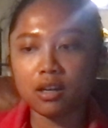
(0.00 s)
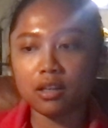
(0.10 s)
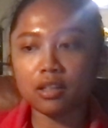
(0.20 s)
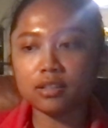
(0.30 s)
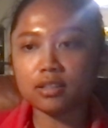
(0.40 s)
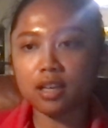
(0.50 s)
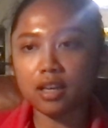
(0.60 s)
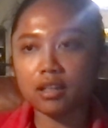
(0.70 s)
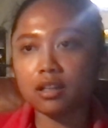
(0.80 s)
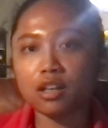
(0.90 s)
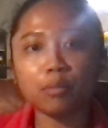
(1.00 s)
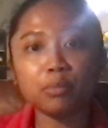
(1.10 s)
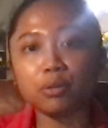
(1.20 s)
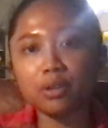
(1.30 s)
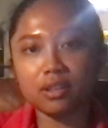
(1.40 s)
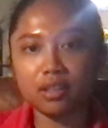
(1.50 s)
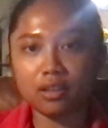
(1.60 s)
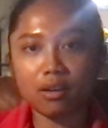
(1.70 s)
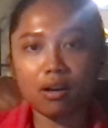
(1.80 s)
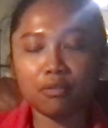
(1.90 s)
it's like a community
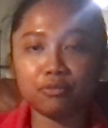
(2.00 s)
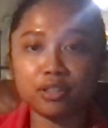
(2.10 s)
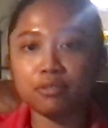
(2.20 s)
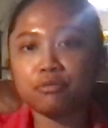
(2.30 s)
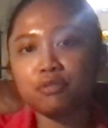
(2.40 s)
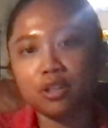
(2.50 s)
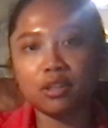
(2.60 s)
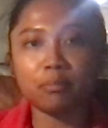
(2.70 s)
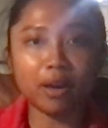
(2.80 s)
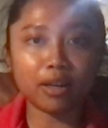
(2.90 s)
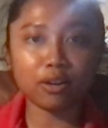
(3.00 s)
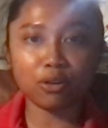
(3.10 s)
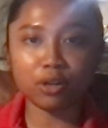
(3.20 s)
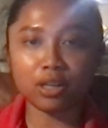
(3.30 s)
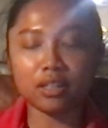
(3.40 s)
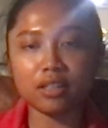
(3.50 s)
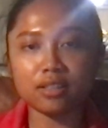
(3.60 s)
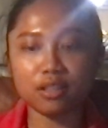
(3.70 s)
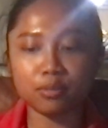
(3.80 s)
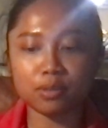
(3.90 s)
of different
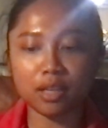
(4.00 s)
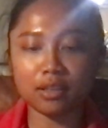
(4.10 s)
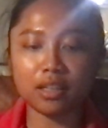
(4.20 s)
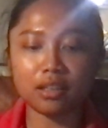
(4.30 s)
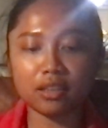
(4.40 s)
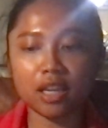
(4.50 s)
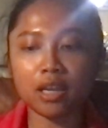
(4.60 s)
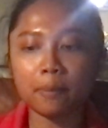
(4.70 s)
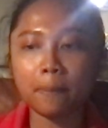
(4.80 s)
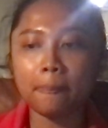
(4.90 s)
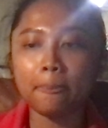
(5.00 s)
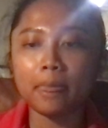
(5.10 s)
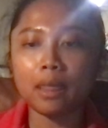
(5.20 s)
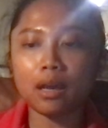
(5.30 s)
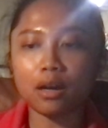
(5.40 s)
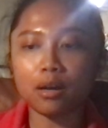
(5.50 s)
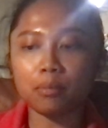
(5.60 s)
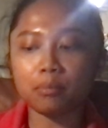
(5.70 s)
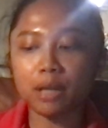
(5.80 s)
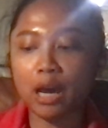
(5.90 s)
microorganisms, and then they
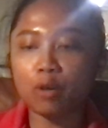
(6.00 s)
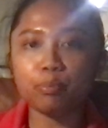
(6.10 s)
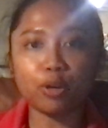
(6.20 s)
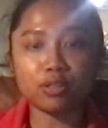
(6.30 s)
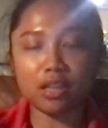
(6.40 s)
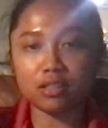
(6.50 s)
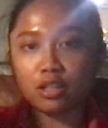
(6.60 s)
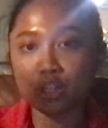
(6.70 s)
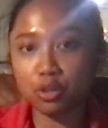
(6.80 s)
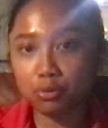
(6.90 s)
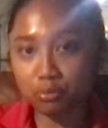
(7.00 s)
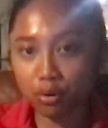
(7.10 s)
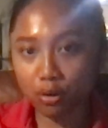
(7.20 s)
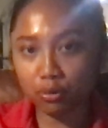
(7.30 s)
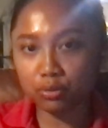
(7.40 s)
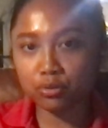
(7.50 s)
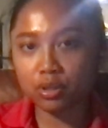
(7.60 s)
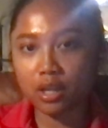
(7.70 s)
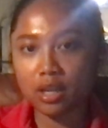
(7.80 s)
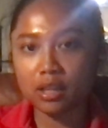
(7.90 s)
now possess new roles
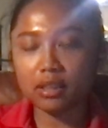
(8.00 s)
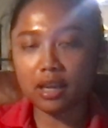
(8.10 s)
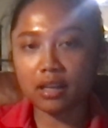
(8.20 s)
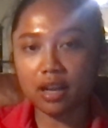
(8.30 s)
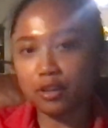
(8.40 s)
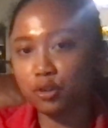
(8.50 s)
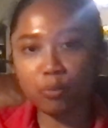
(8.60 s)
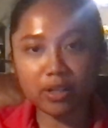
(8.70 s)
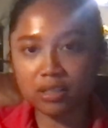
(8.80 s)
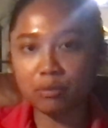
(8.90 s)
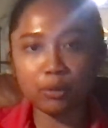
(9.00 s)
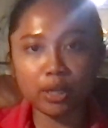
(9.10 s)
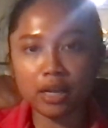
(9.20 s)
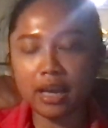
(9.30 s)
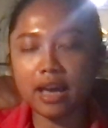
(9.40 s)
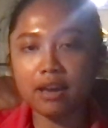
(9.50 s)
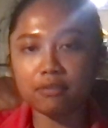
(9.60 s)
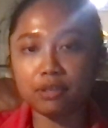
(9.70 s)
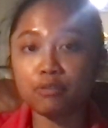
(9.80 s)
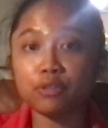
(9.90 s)
that otherwise they wouldn't have
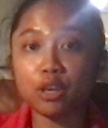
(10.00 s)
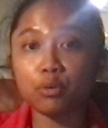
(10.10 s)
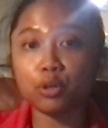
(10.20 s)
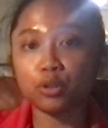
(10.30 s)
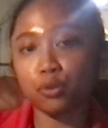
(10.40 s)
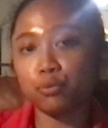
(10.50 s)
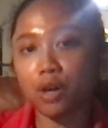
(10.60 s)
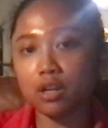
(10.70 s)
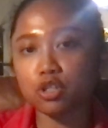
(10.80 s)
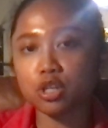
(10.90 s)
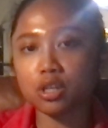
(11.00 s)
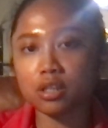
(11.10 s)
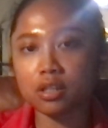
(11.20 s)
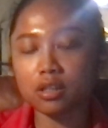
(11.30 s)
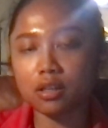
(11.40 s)
if they were to function